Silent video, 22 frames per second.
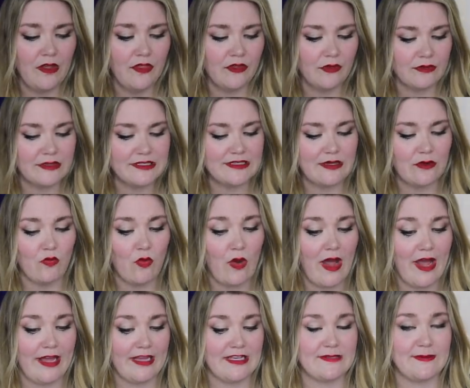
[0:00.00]
the reason
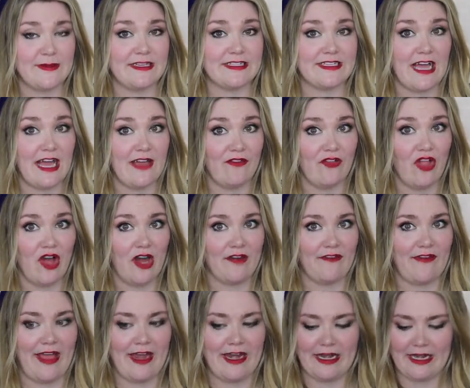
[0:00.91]
why is because I have a
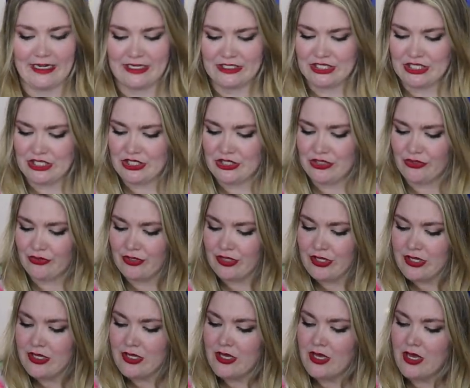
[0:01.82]
lot of editing to do.